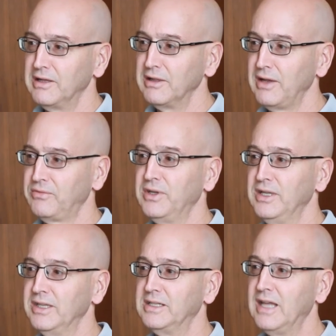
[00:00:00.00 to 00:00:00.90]
left
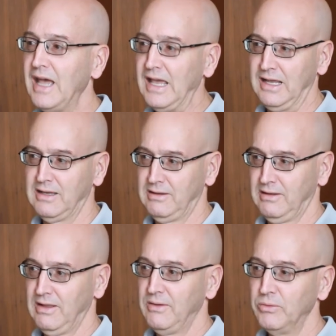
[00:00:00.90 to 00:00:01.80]
in the tank
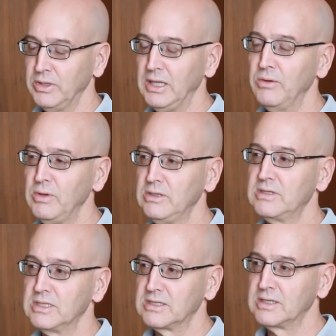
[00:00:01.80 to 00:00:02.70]
when they
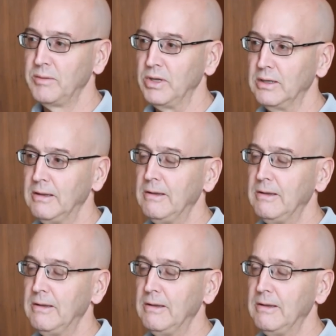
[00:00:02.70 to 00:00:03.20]
reach the summit